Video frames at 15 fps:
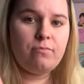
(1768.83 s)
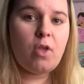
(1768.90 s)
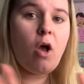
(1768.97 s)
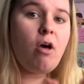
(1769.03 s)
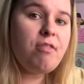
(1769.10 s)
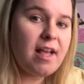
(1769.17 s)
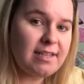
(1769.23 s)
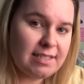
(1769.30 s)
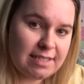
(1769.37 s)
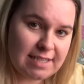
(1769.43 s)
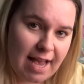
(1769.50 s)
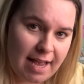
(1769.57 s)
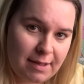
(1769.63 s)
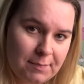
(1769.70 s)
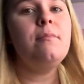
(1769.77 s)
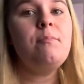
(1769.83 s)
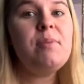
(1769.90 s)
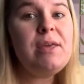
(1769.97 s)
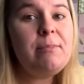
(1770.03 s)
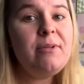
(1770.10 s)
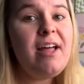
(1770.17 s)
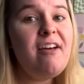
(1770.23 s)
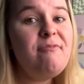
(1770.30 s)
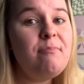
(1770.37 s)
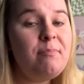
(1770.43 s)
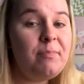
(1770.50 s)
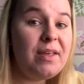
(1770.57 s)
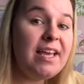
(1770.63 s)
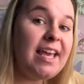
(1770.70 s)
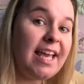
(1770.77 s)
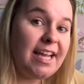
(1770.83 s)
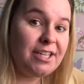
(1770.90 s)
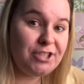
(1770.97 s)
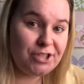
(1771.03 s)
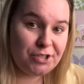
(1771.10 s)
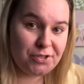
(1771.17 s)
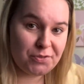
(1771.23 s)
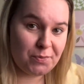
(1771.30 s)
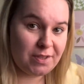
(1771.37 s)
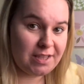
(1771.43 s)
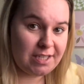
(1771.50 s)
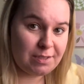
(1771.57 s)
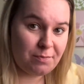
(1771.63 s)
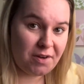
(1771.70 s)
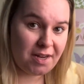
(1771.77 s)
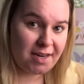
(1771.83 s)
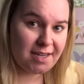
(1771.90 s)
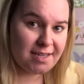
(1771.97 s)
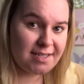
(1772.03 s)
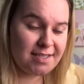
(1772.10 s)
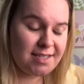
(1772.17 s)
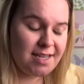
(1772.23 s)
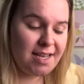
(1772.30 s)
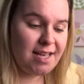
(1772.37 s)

all that to say, people have big issues with these products.